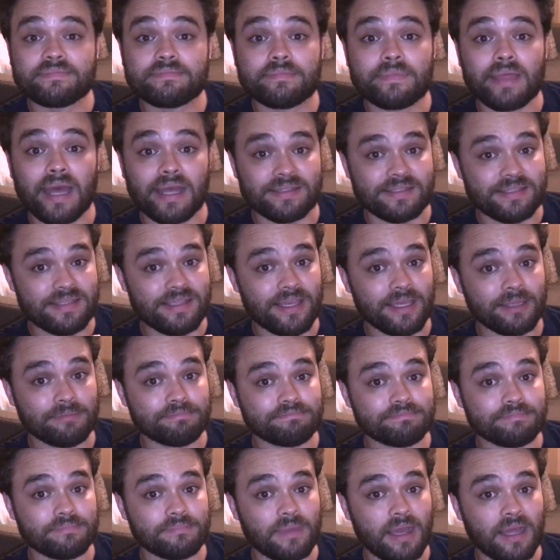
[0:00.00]
that's
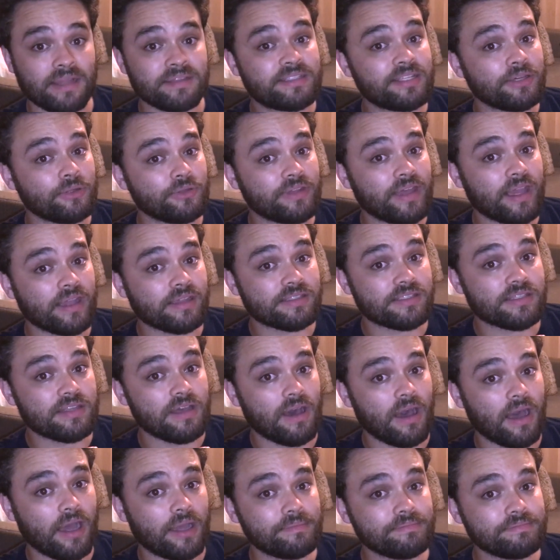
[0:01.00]
it. Until next
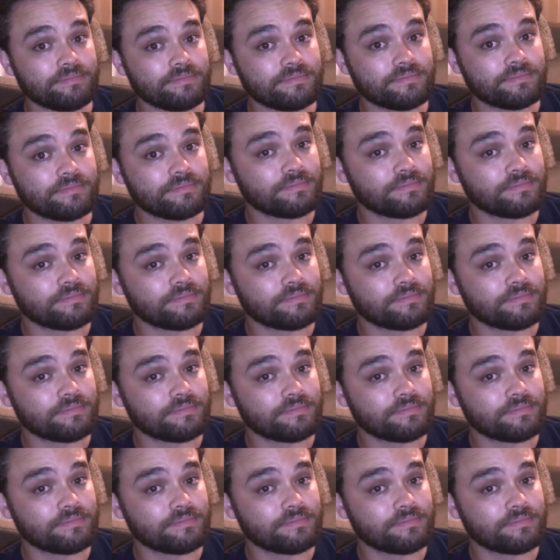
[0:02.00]
time,